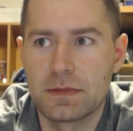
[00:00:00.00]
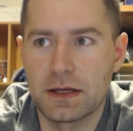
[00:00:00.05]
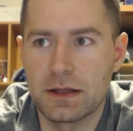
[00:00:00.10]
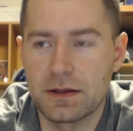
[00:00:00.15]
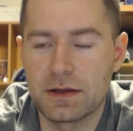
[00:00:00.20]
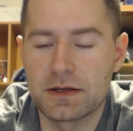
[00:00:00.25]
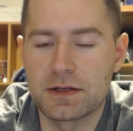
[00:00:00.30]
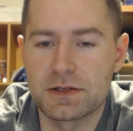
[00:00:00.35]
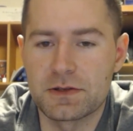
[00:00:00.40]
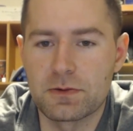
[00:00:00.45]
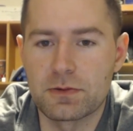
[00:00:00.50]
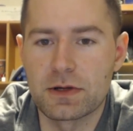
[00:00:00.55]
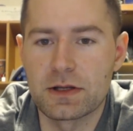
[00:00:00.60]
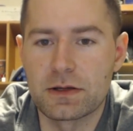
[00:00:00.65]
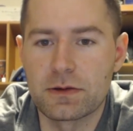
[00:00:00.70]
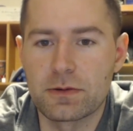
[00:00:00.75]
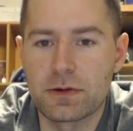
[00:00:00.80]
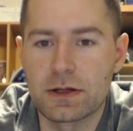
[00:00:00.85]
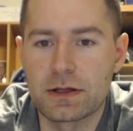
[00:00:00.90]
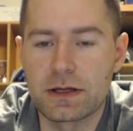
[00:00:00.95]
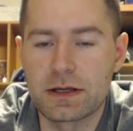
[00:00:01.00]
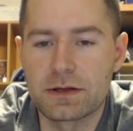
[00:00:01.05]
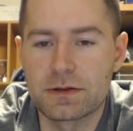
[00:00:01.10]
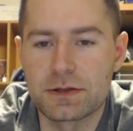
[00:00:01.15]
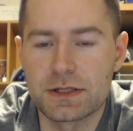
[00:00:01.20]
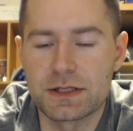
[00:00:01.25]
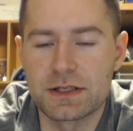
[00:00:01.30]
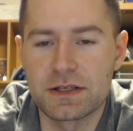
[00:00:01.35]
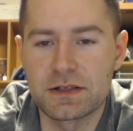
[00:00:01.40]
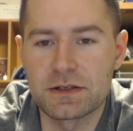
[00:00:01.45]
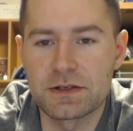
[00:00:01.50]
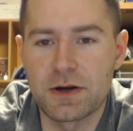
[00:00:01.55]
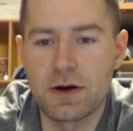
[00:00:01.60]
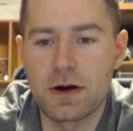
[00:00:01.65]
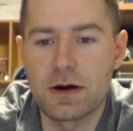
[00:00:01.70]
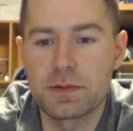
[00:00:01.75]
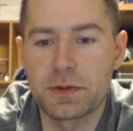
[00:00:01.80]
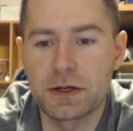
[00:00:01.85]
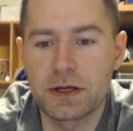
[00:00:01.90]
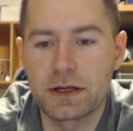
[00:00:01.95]
I think it's a really, really interesting
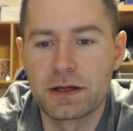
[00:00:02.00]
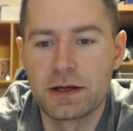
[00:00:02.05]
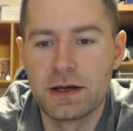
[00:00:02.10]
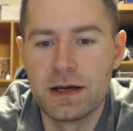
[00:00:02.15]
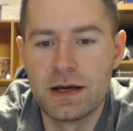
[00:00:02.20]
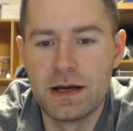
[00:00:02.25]
topic,